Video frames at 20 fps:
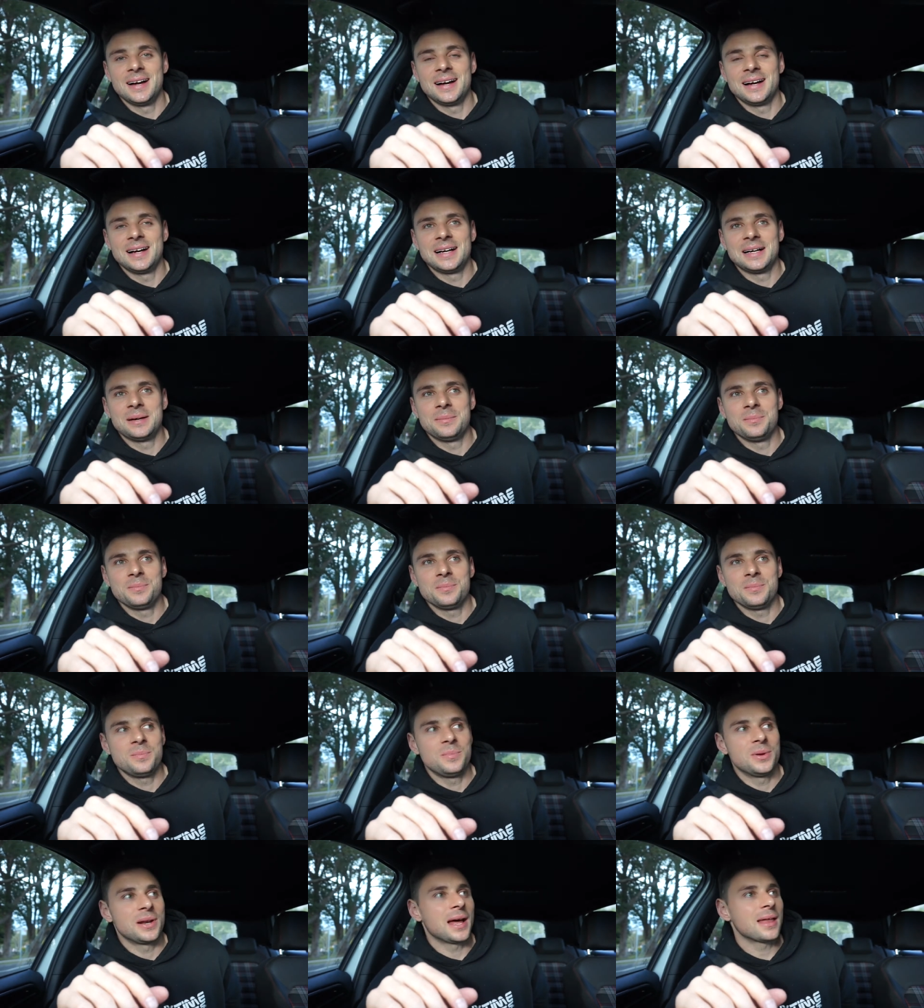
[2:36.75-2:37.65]
Um,
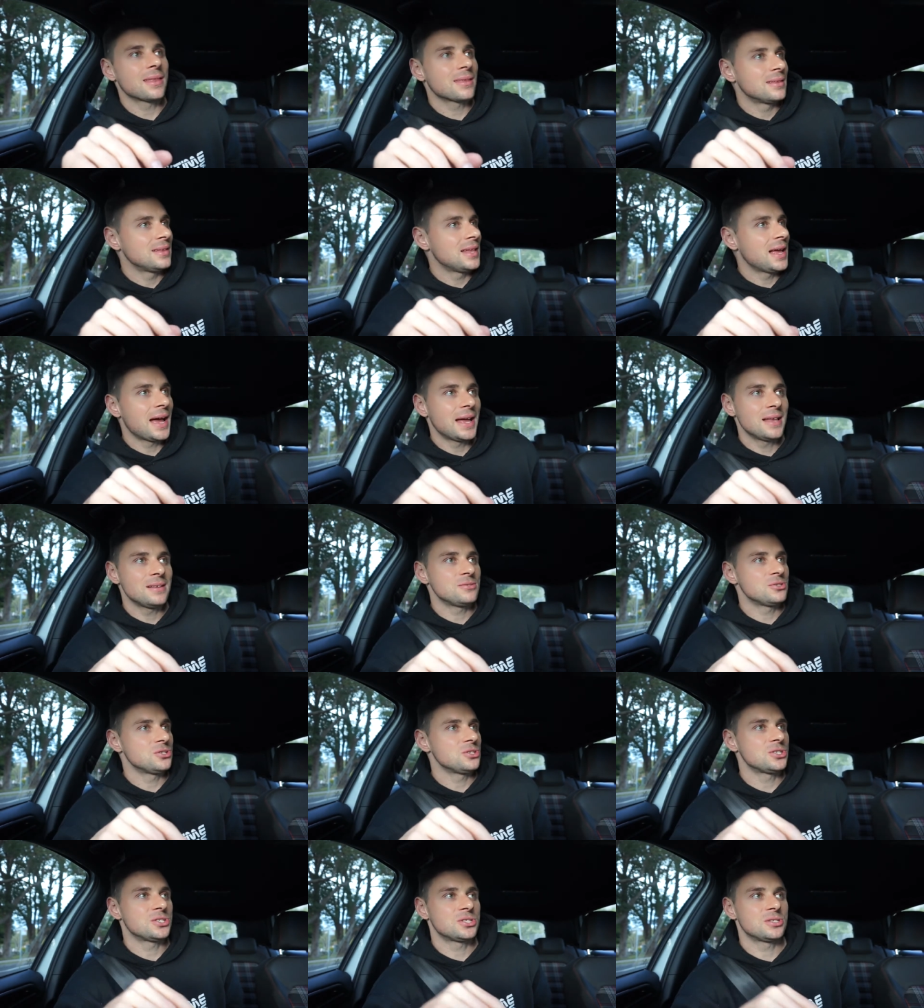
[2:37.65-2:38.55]
but other than that,
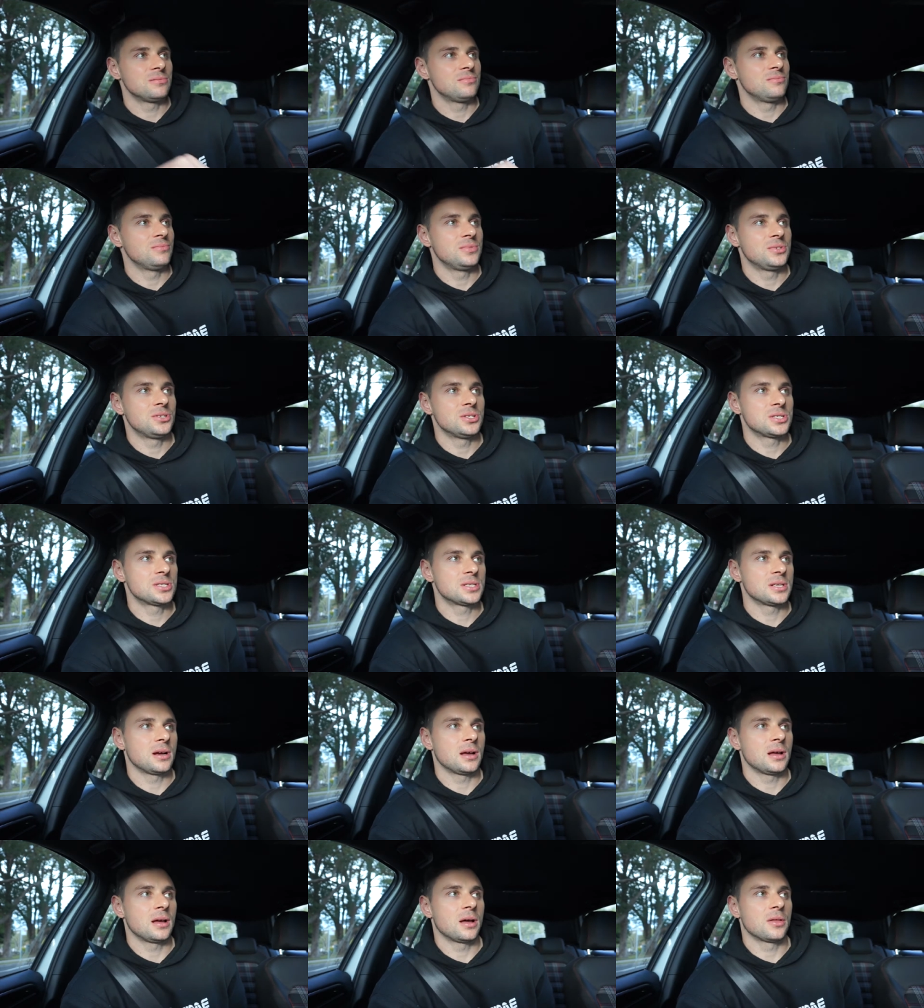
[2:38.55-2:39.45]
just just
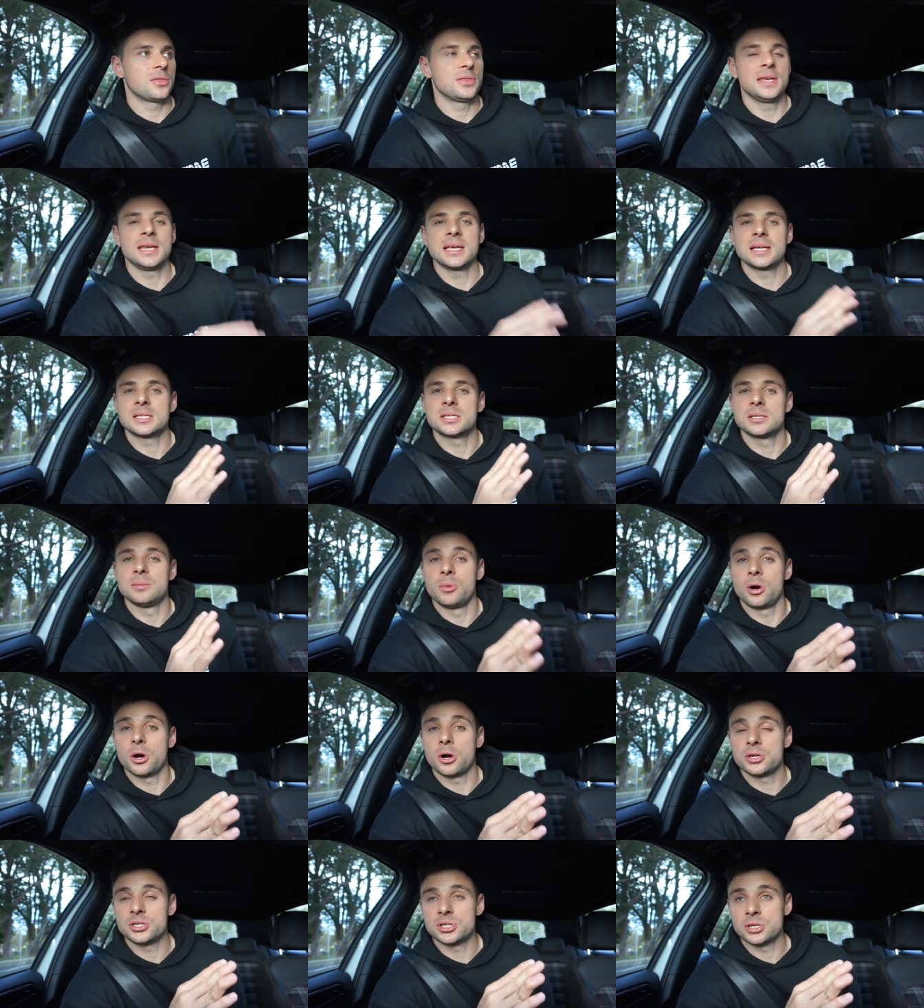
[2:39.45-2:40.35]
uh, I think
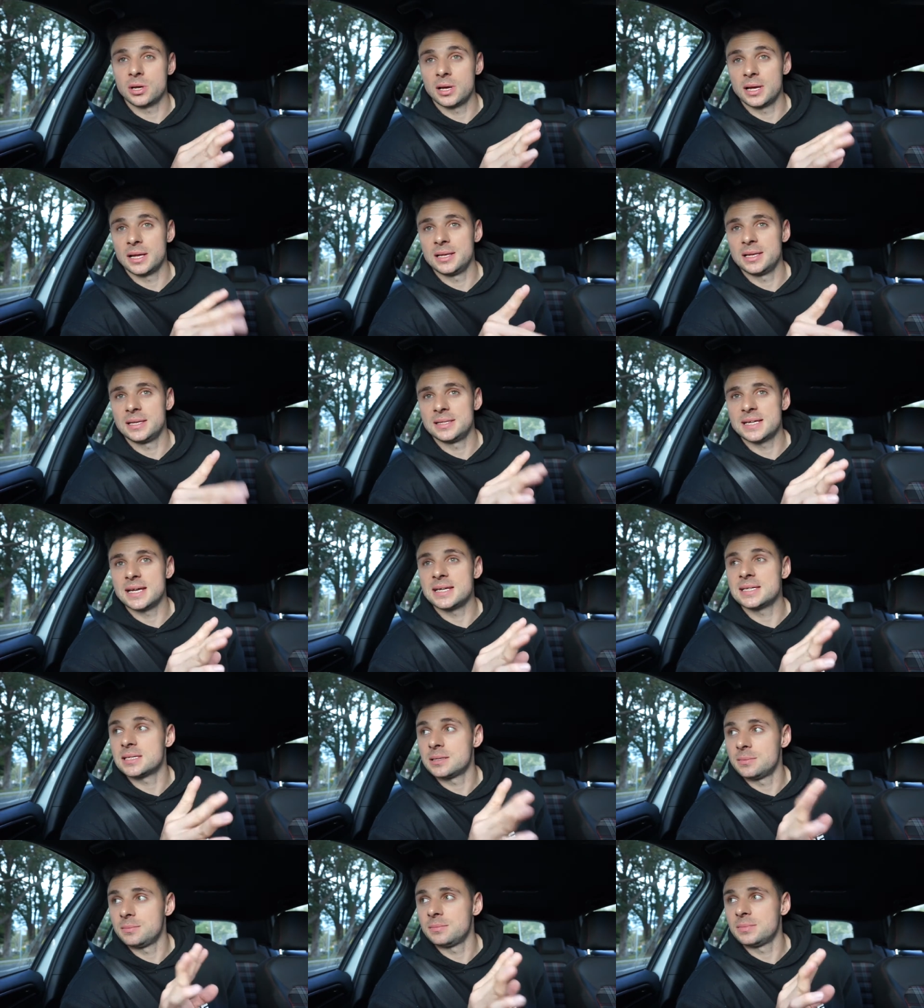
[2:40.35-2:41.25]
tomorrow's a, a
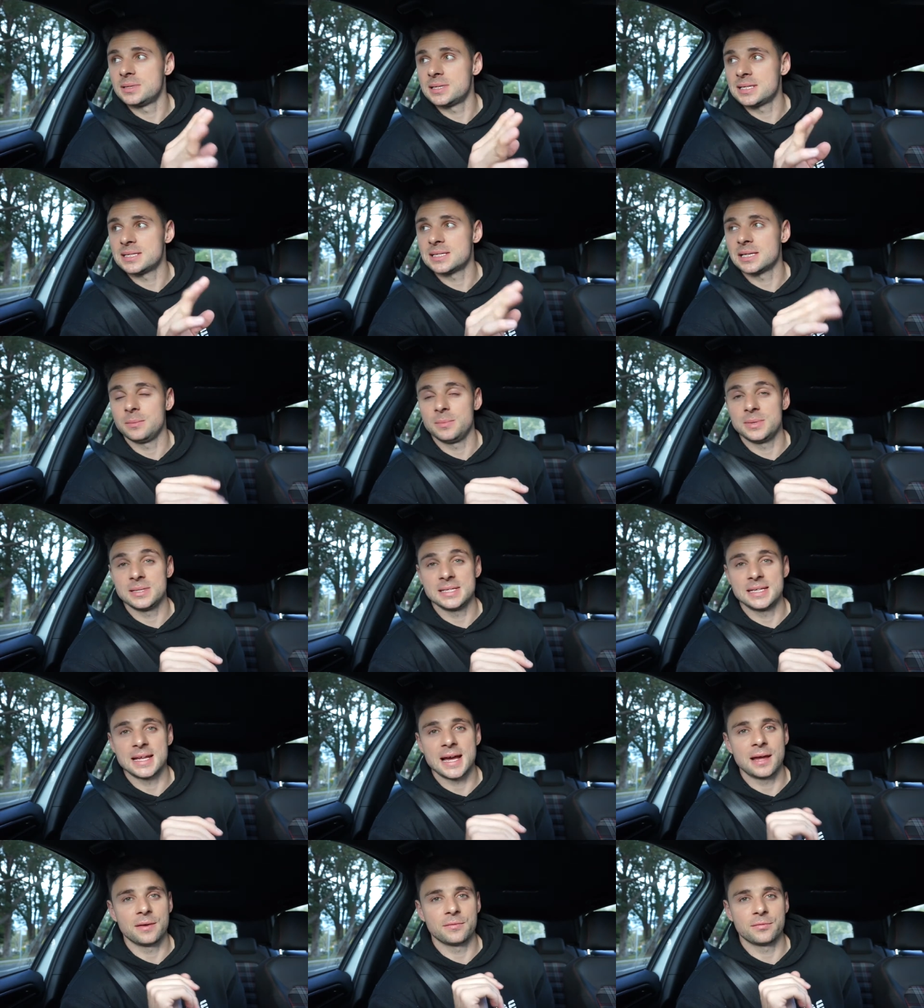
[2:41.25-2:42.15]
decent decently busy
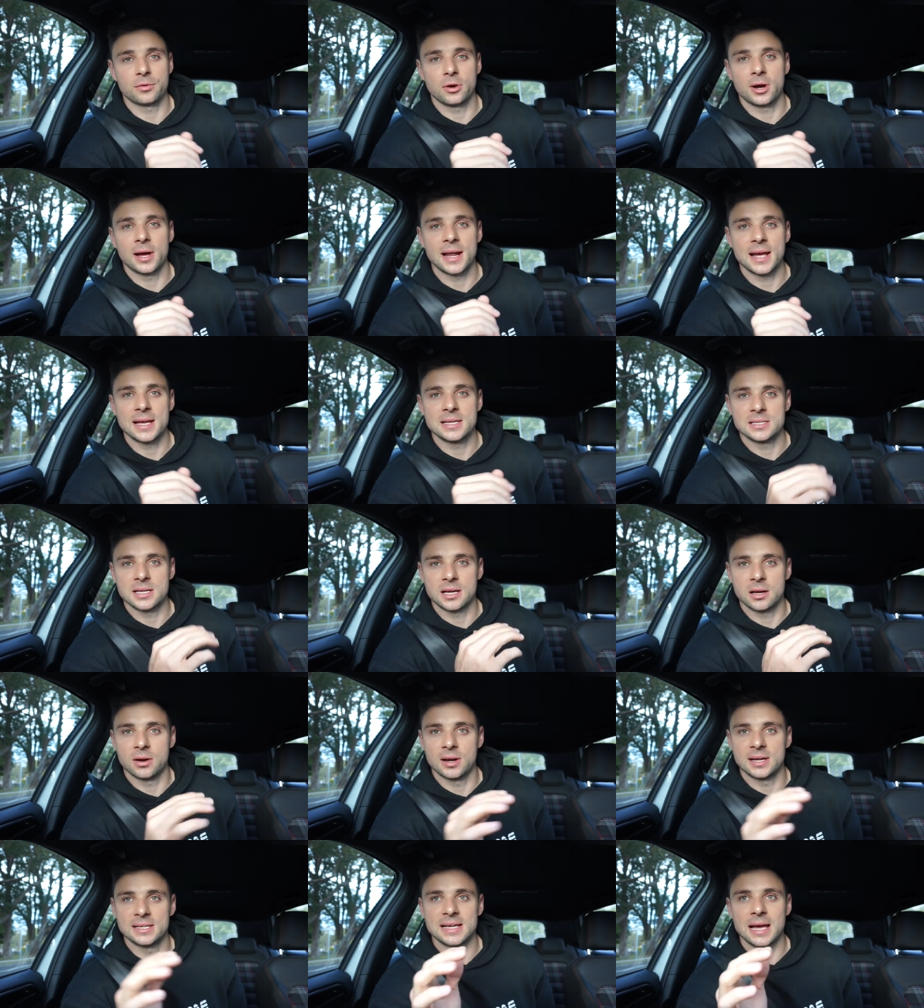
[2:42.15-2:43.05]
day, and Fridays it
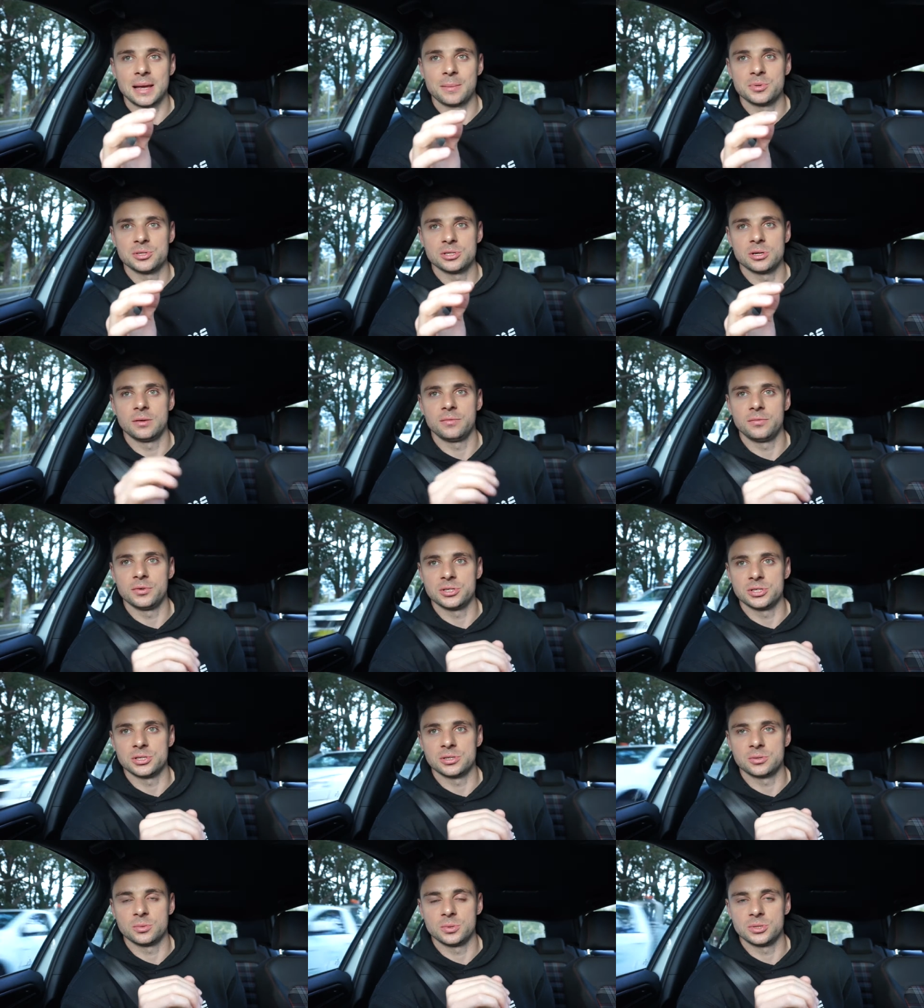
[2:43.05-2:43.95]
kind of tapers off, which
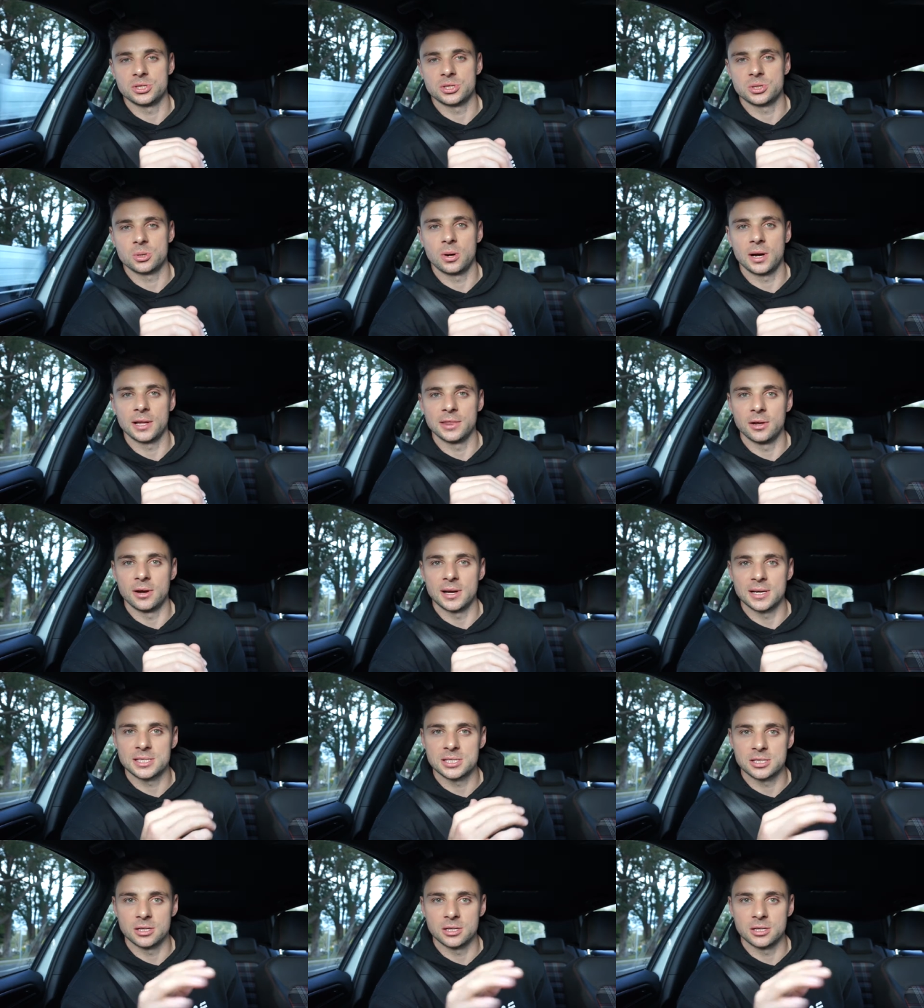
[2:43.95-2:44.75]
is which is quite nice.